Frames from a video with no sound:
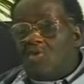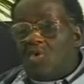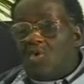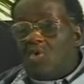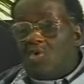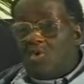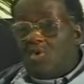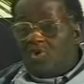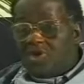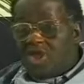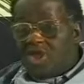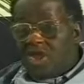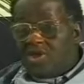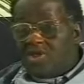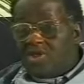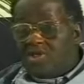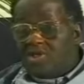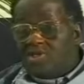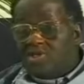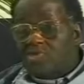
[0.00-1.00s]

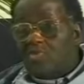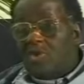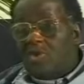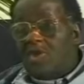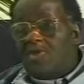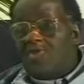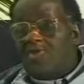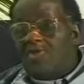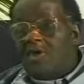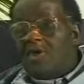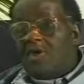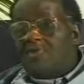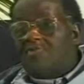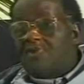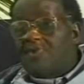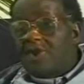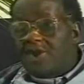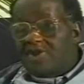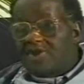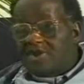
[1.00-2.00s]
colonialists were
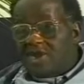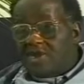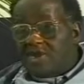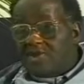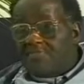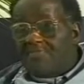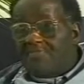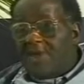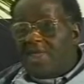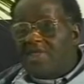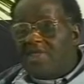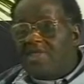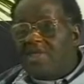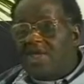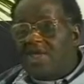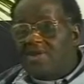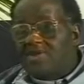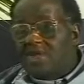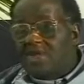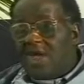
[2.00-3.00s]
threatened by
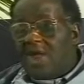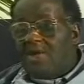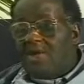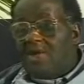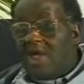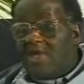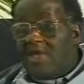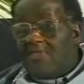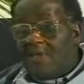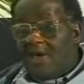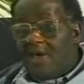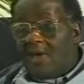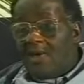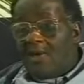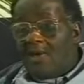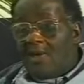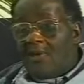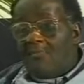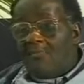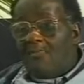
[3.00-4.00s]
yet another
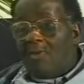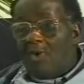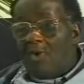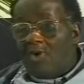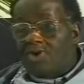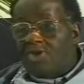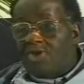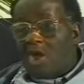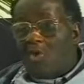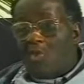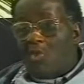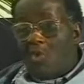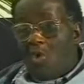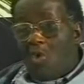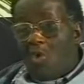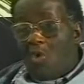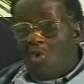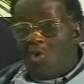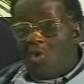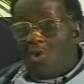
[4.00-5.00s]
border
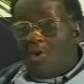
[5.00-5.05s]
war